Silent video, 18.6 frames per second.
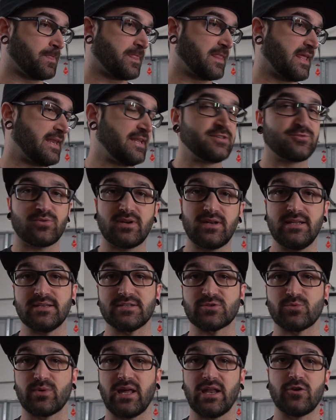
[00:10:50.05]
It is what it
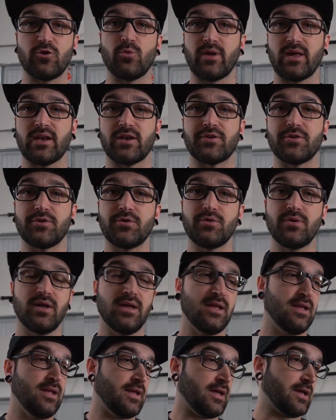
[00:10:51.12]
is. We got to do what we got to do.
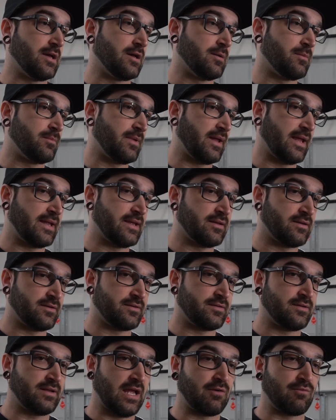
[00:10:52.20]

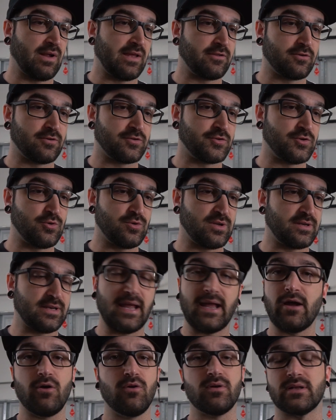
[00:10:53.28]
And I'd rather do it
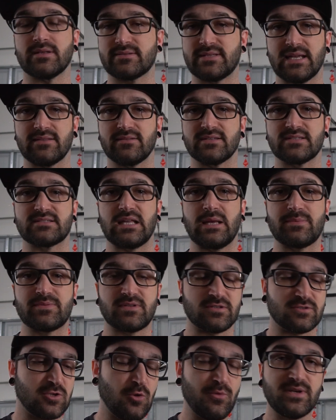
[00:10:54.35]
now and take the steps.
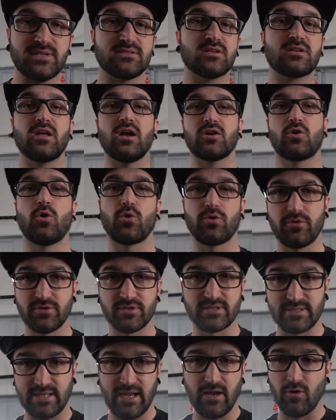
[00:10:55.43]
There's no reason to cut
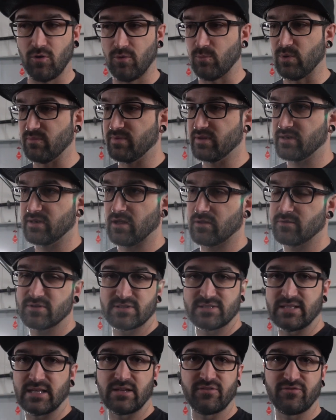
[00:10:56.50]
corners now. We've been on this
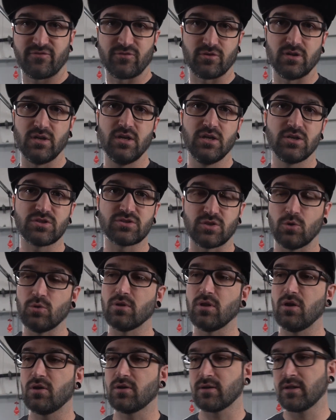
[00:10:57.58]
thing for so
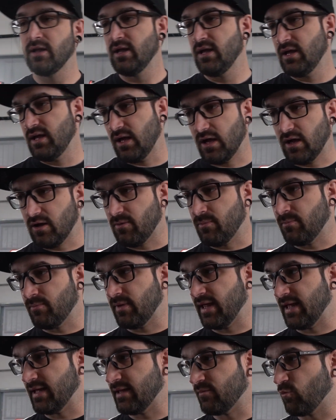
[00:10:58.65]
long,
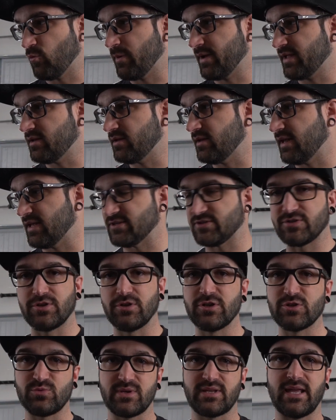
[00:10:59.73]
and we're making it as
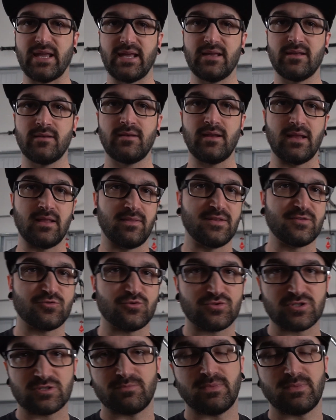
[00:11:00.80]
good as we can, and this will just